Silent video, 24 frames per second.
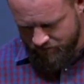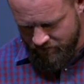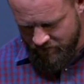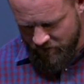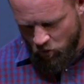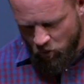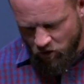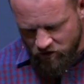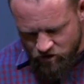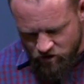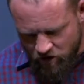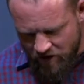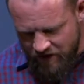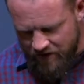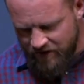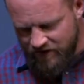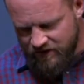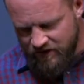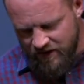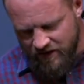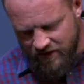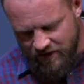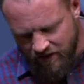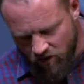We're trying to
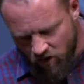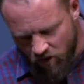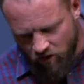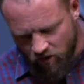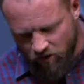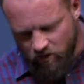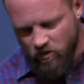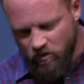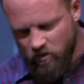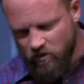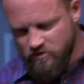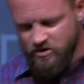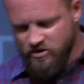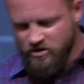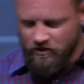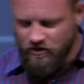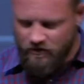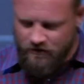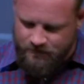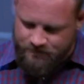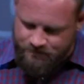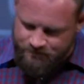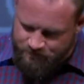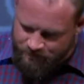think in our culture
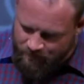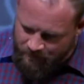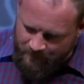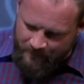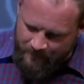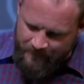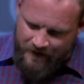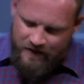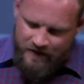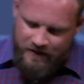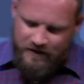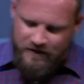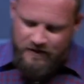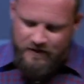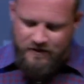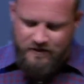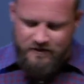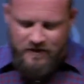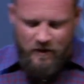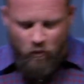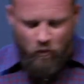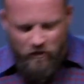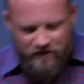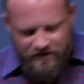
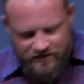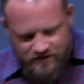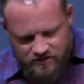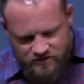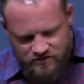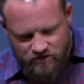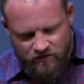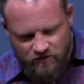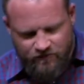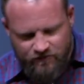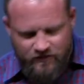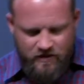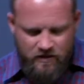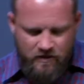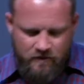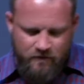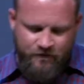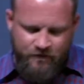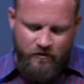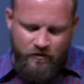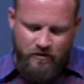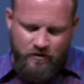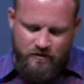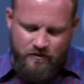that we deserve
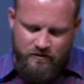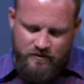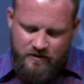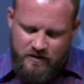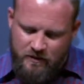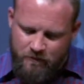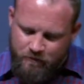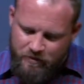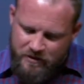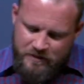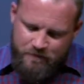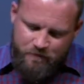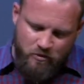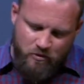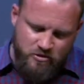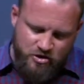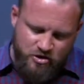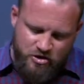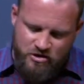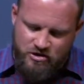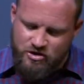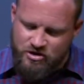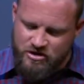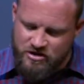comfort, that people
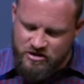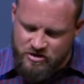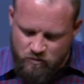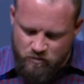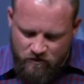should just